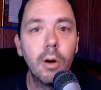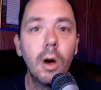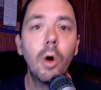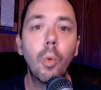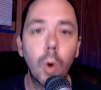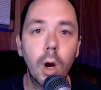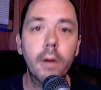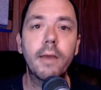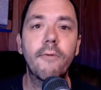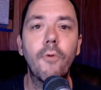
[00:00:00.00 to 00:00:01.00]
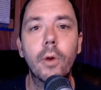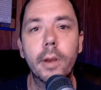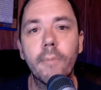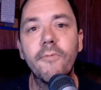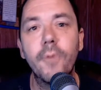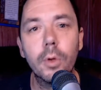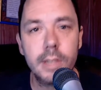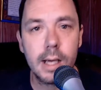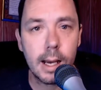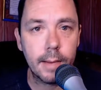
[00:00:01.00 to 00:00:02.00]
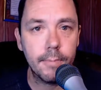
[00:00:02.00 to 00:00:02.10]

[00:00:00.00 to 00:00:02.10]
working for him full time.